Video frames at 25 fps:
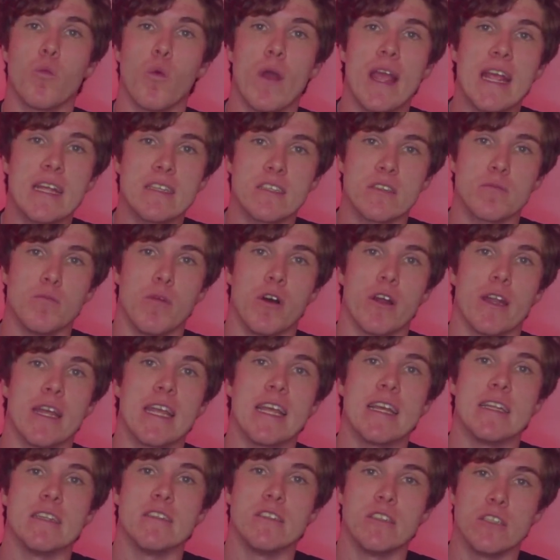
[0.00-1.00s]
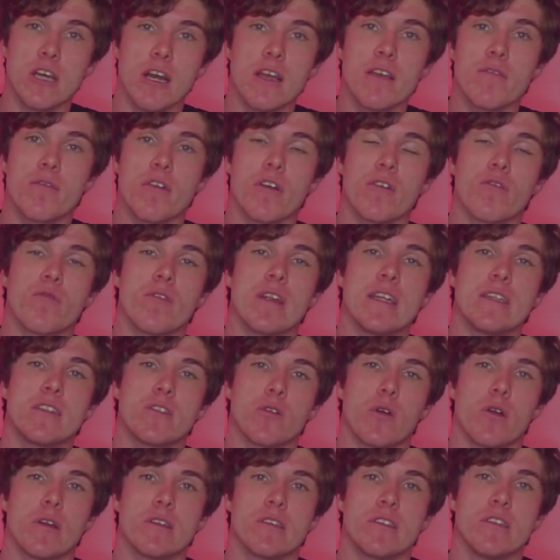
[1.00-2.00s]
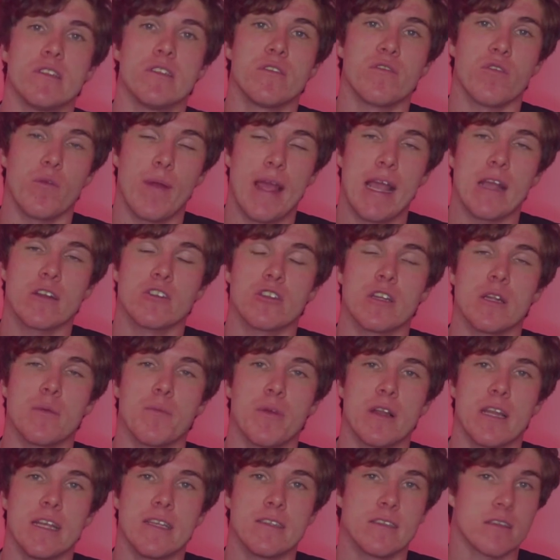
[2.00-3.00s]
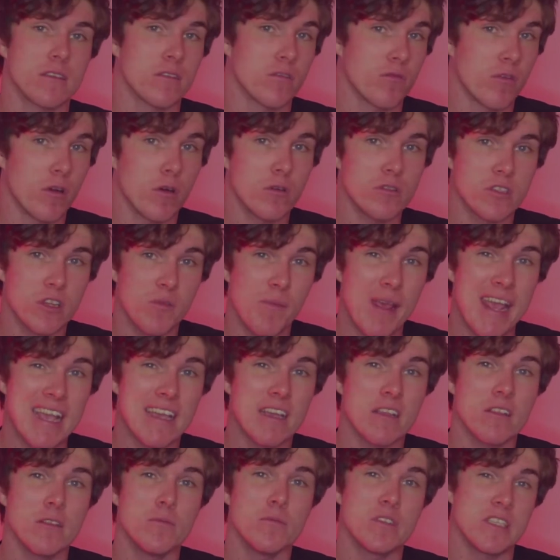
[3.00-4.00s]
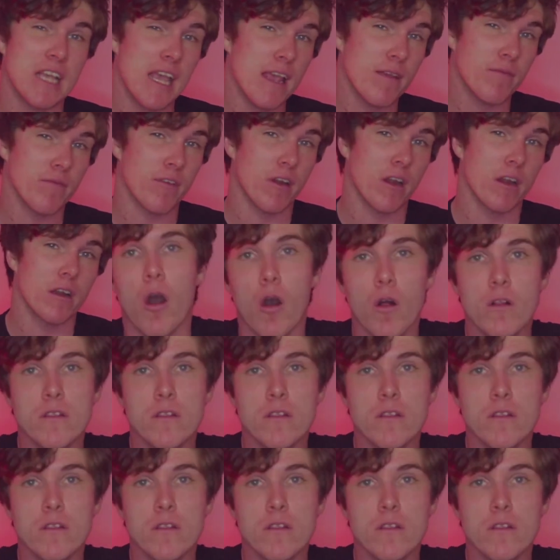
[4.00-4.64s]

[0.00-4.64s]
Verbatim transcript: waste money, and divert resources from actually policing the roads and making them safer.